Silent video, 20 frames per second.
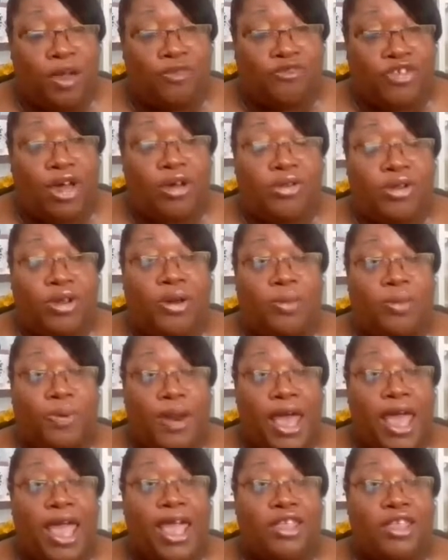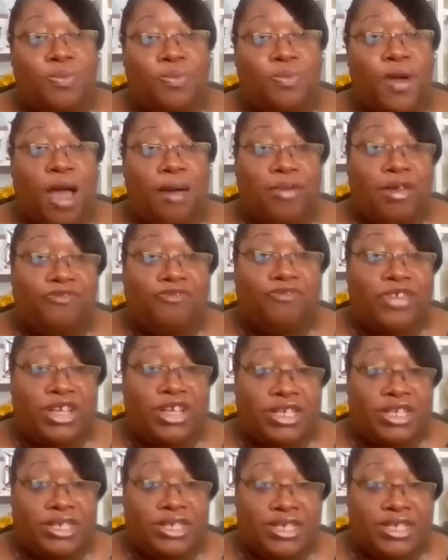have flown on a plane, you probably
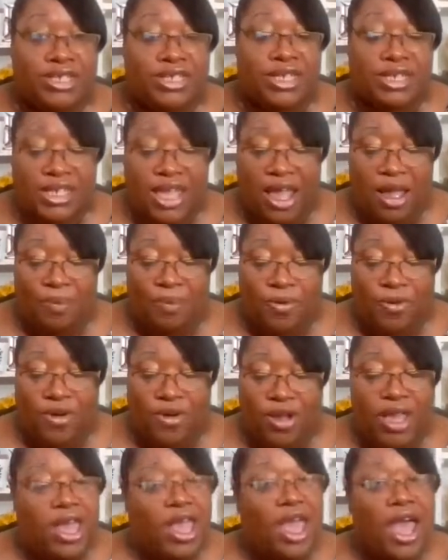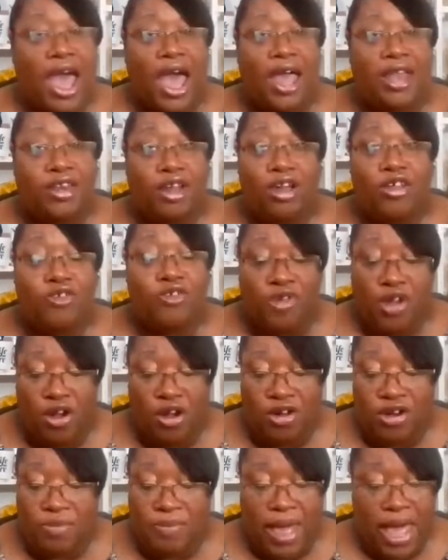visited this airport. I know you
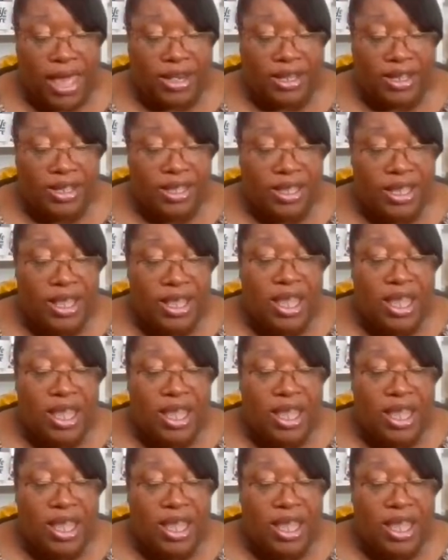heard about it.